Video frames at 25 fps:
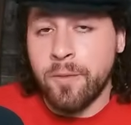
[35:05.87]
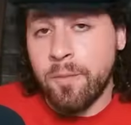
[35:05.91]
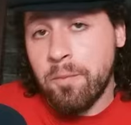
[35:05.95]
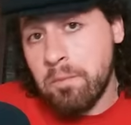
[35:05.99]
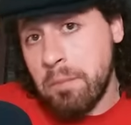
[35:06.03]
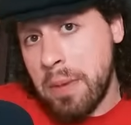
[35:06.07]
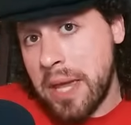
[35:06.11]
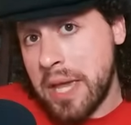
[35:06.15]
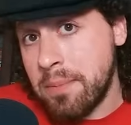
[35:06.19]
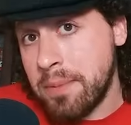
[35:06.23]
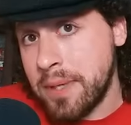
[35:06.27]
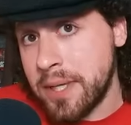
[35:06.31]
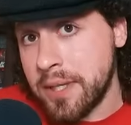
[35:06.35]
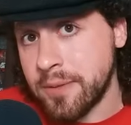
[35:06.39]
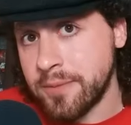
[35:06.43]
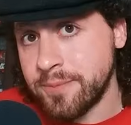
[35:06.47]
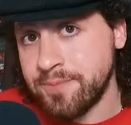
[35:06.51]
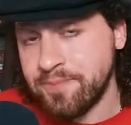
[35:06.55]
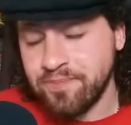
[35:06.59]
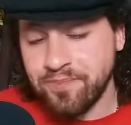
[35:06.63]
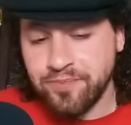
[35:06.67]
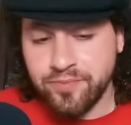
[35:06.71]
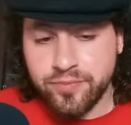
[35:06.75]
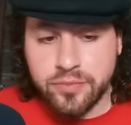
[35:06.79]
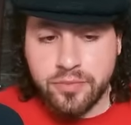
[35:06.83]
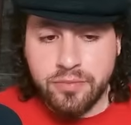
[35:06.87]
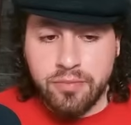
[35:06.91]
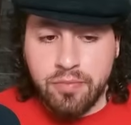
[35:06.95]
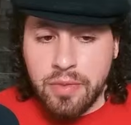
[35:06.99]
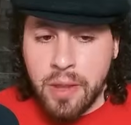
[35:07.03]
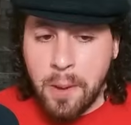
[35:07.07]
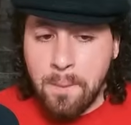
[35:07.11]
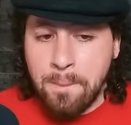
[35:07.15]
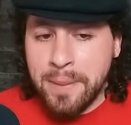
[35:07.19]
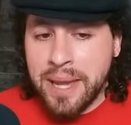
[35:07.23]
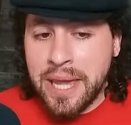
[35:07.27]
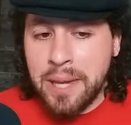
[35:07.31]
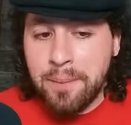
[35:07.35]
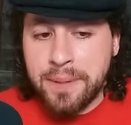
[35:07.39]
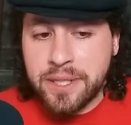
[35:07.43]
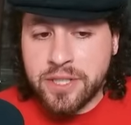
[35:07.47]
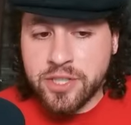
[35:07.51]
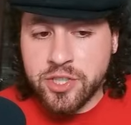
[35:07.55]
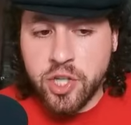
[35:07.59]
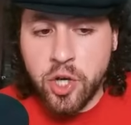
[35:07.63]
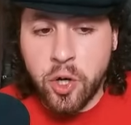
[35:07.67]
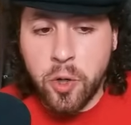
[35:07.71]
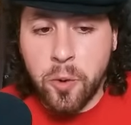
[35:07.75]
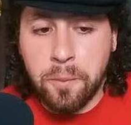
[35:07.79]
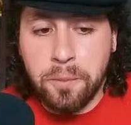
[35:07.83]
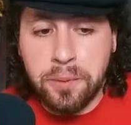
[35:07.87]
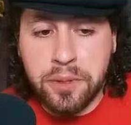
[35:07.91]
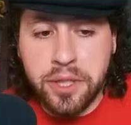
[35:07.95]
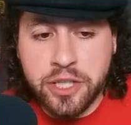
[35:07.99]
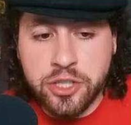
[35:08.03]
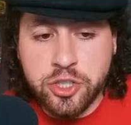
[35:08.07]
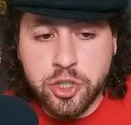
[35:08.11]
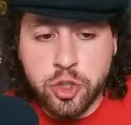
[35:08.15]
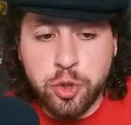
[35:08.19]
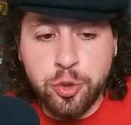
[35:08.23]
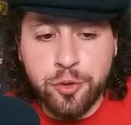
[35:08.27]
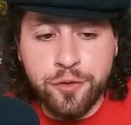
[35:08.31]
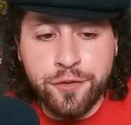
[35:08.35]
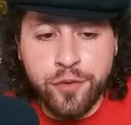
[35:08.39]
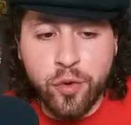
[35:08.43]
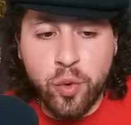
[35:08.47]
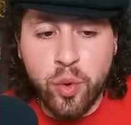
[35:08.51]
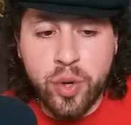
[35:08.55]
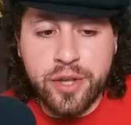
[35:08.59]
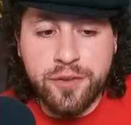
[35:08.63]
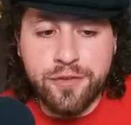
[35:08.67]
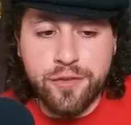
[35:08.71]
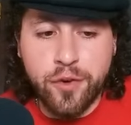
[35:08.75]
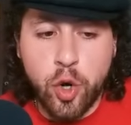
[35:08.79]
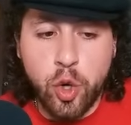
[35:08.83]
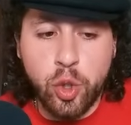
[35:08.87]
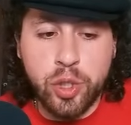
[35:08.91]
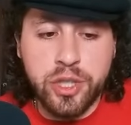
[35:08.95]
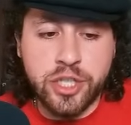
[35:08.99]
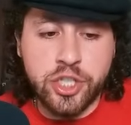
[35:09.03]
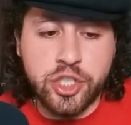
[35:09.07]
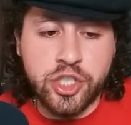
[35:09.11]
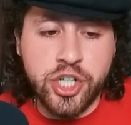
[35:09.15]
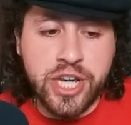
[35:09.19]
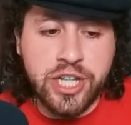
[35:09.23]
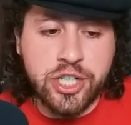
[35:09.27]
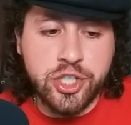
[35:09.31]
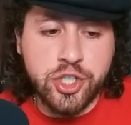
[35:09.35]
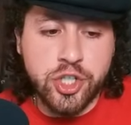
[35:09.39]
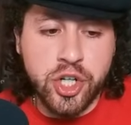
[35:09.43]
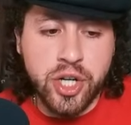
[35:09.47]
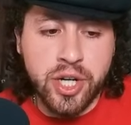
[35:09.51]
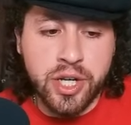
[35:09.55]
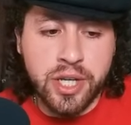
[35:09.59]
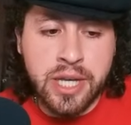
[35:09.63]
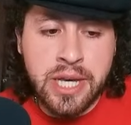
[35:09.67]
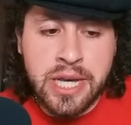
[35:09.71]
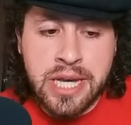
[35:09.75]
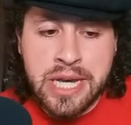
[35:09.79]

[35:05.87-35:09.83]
Maybe. Maybe so. Plus 240 for Oleksiejczuk.